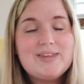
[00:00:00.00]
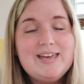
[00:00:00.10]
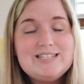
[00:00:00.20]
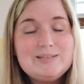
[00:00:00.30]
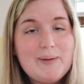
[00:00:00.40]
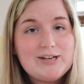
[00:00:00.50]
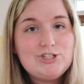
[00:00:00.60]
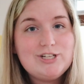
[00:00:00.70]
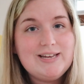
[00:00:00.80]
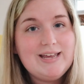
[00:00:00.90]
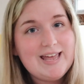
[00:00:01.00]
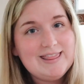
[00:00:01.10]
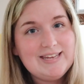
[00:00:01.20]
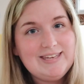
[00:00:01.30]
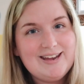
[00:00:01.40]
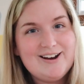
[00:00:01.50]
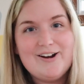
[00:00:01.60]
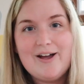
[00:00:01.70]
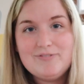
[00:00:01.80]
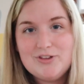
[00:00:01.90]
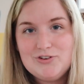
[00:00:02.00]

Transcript: especially in the year of the